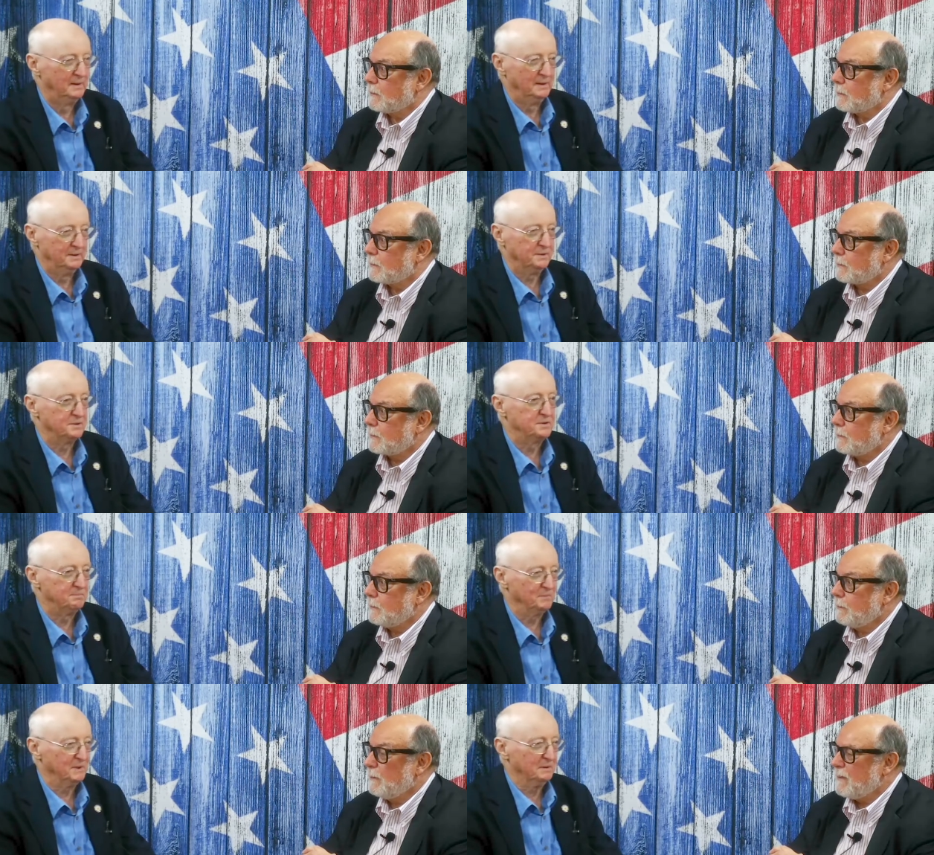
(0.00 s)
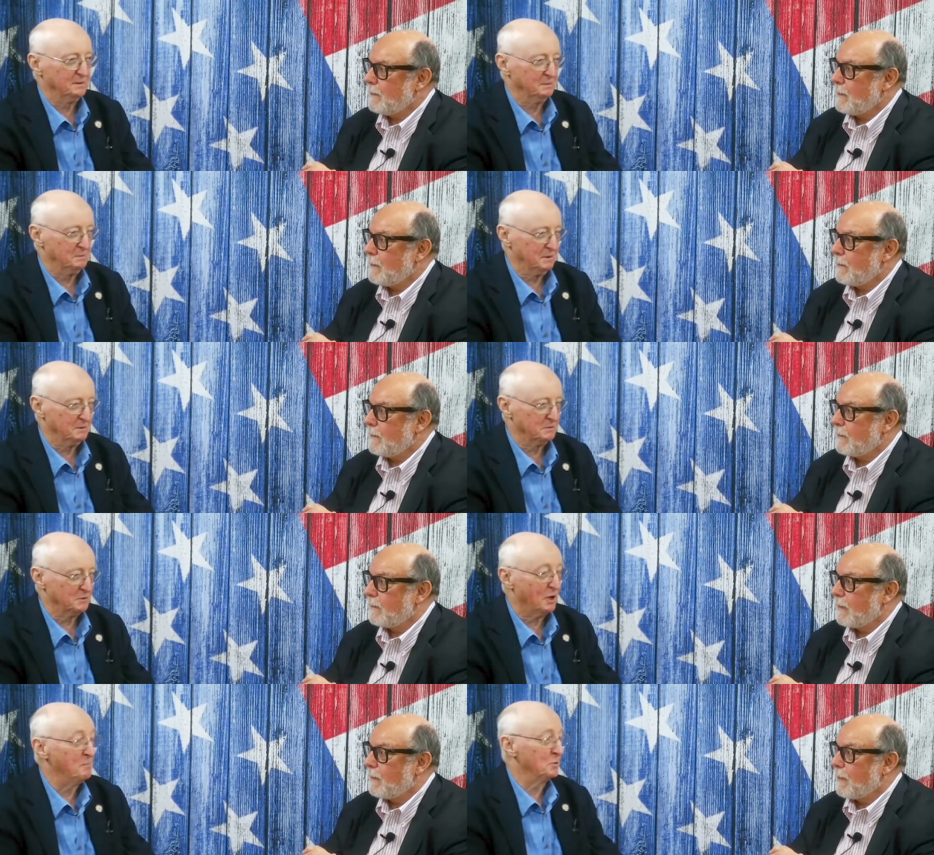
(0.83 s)
Speaker 1: The, it,
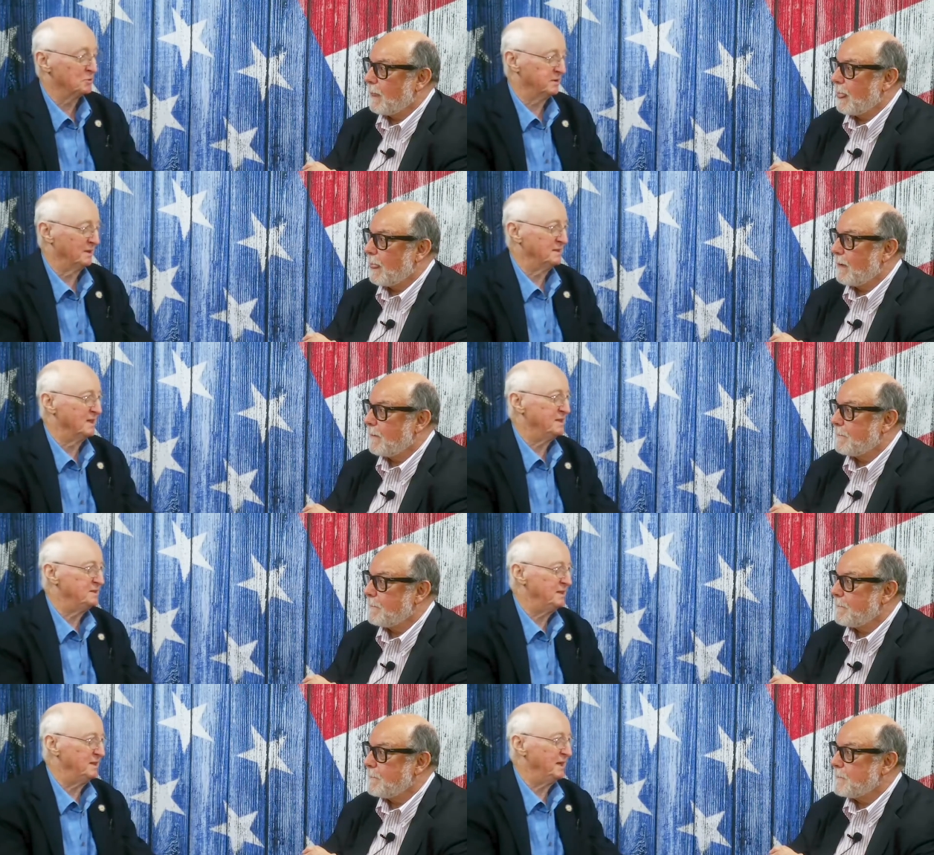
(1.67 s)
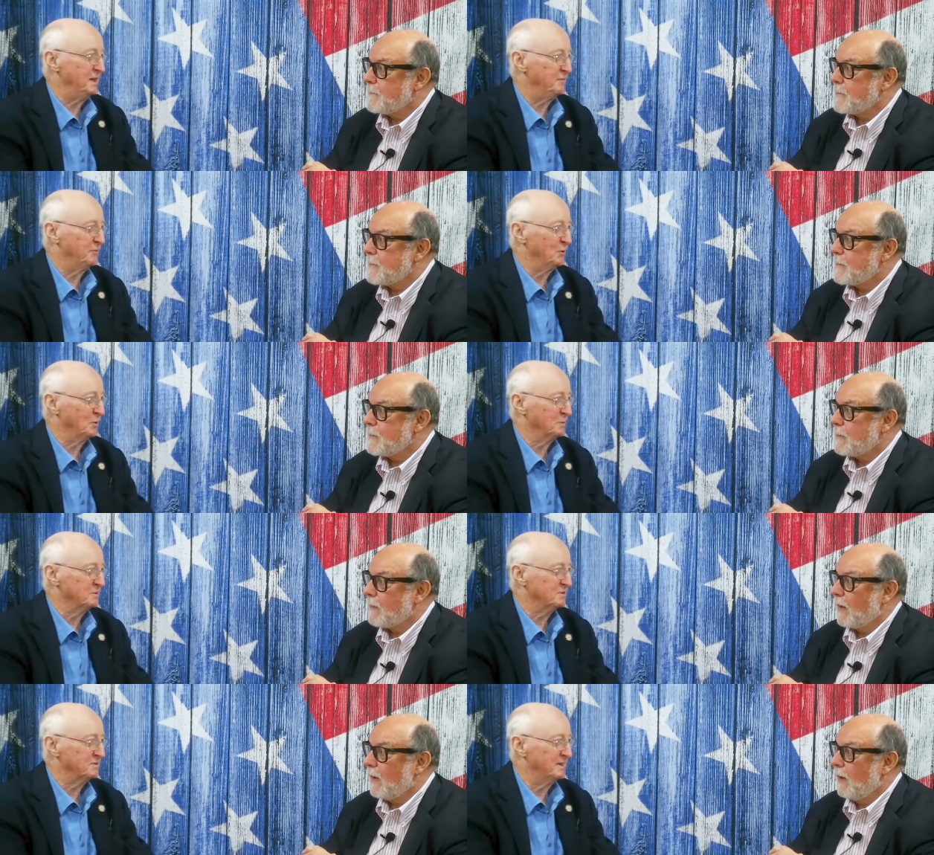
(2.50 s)
it's almost like
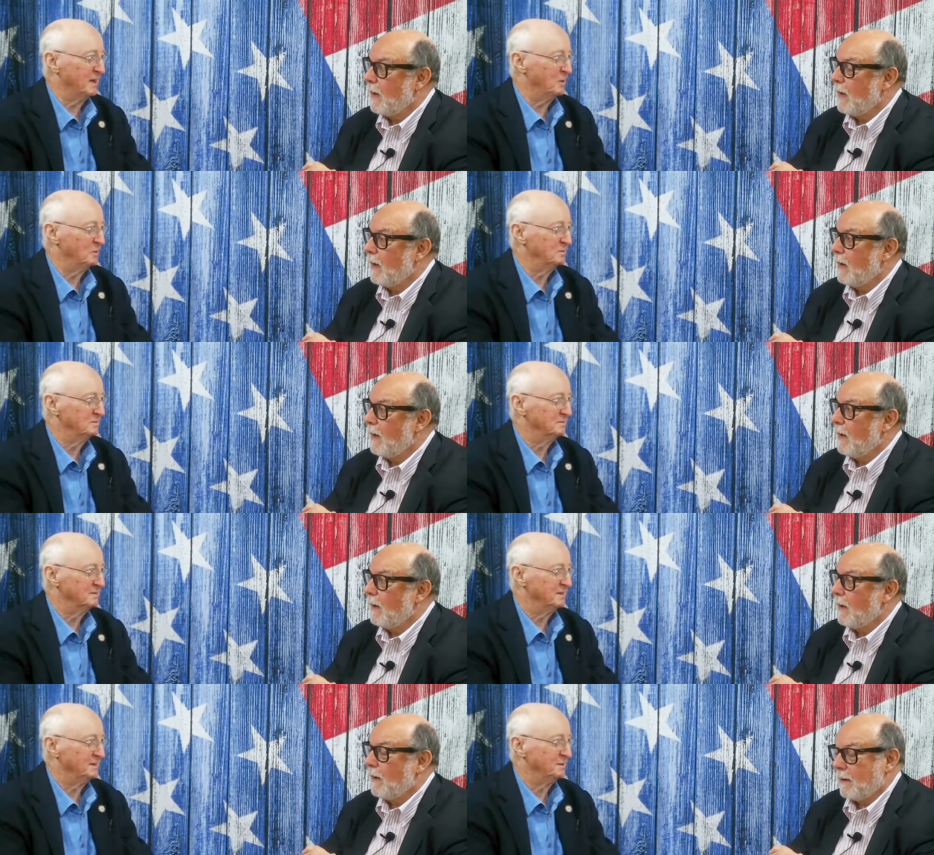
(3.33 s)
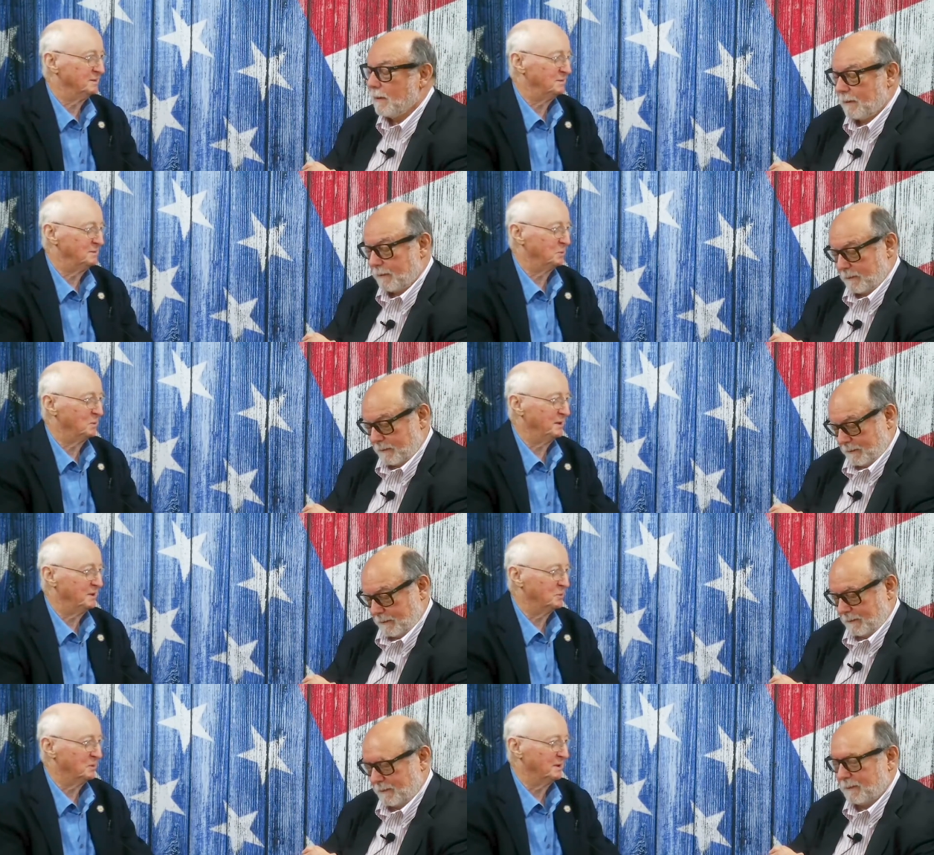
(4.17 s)
1984 is now in
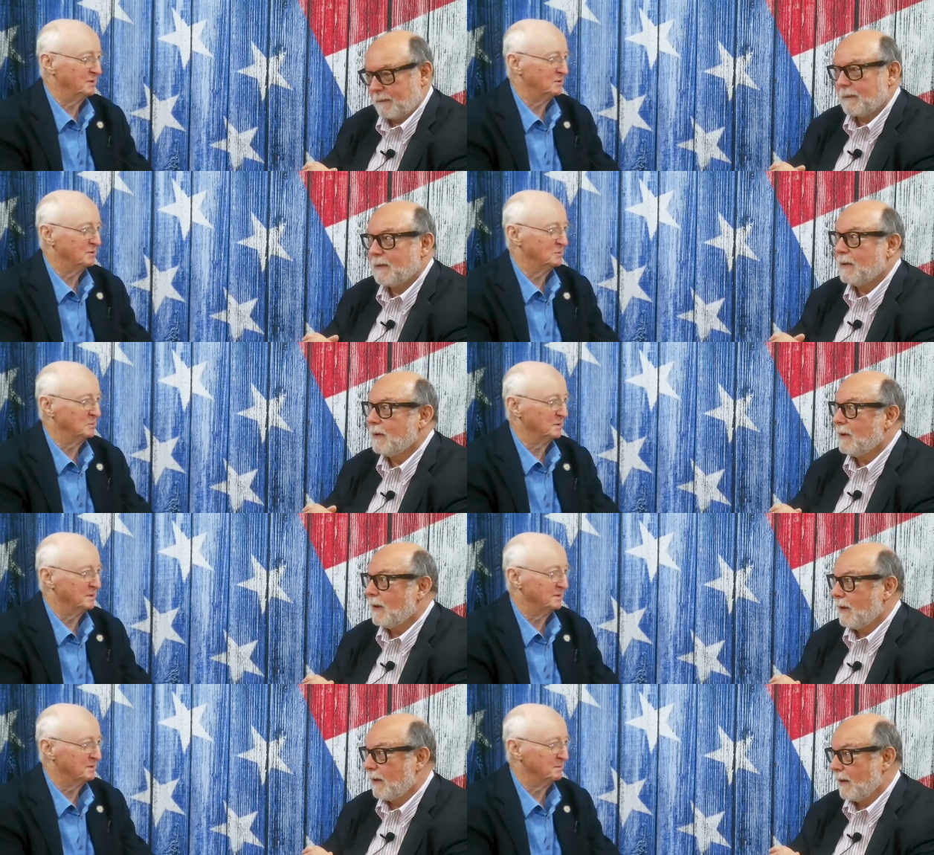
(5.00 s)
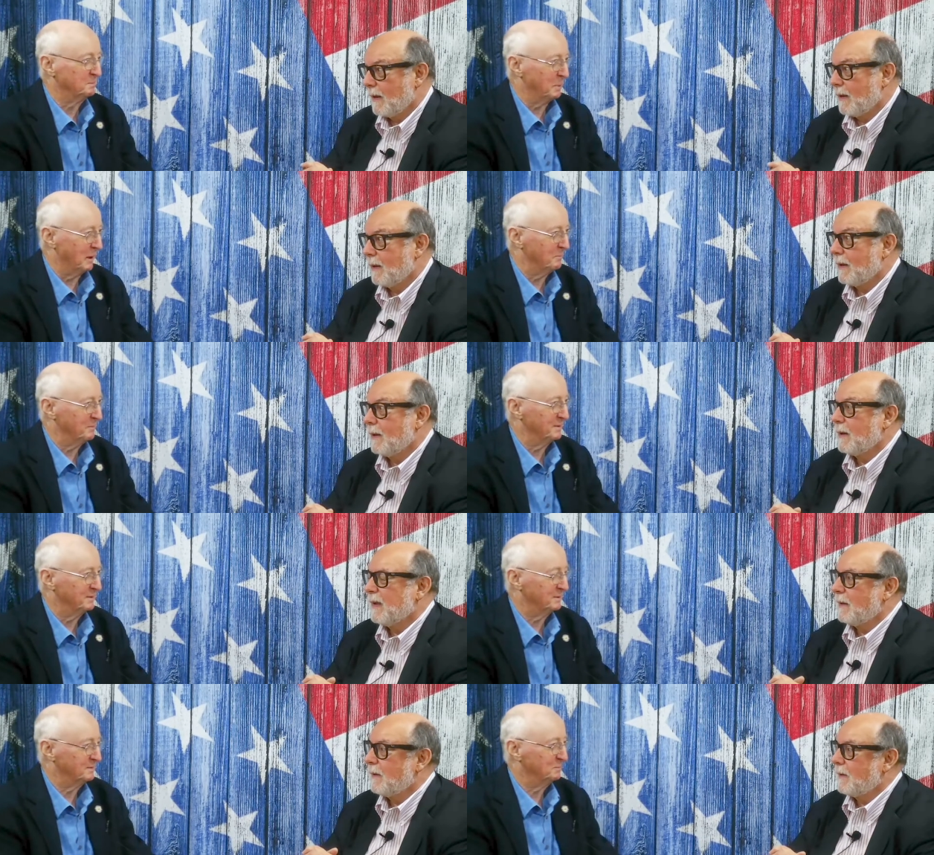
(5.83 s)
2022 with the
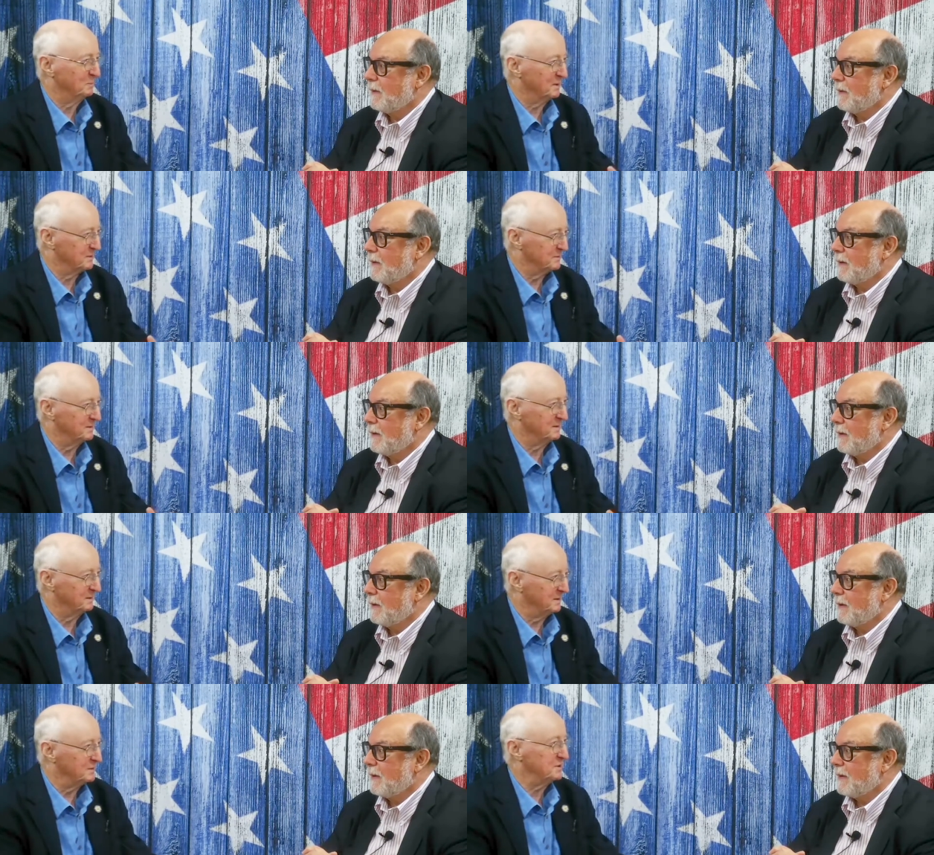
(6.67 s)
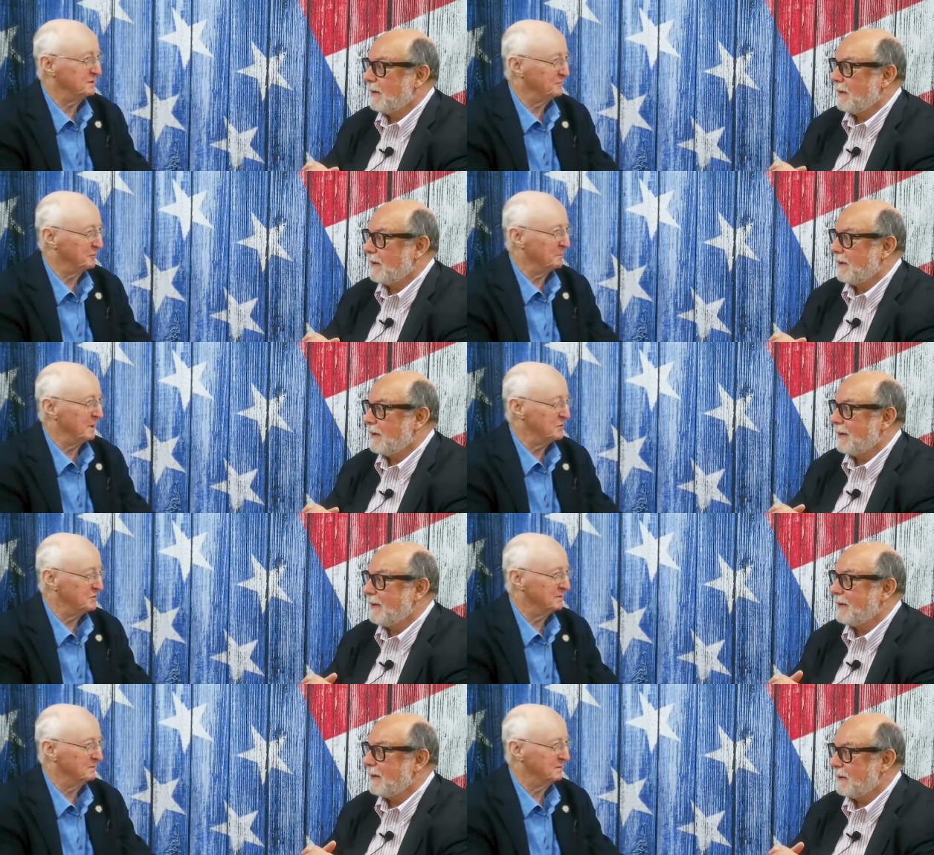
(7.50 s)
department of what is it, the
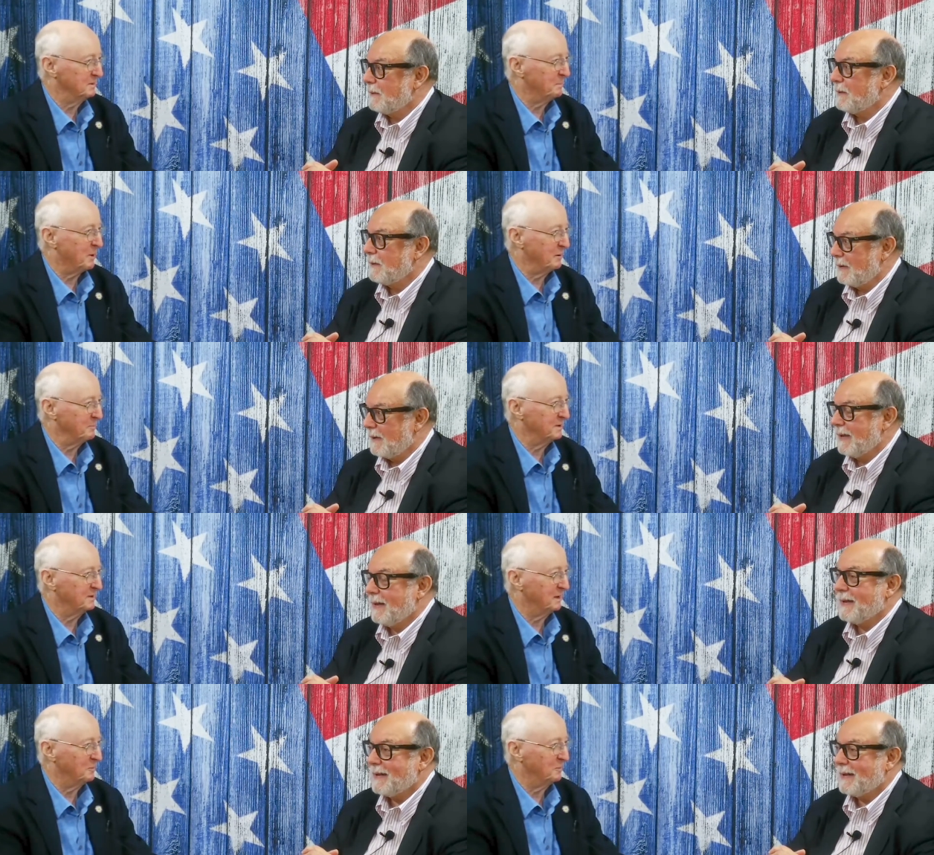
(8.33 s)
disinformation department they